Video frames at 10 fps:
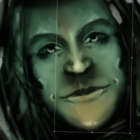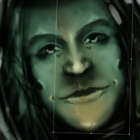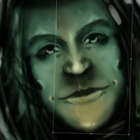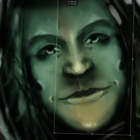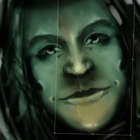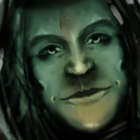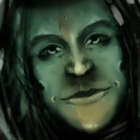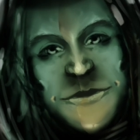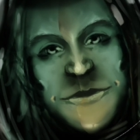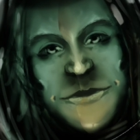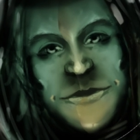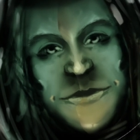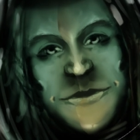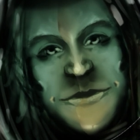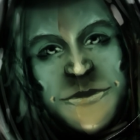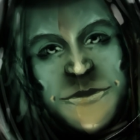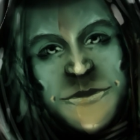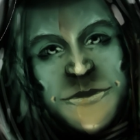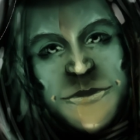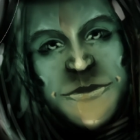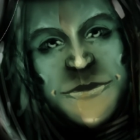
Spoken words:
This person isn't speaking.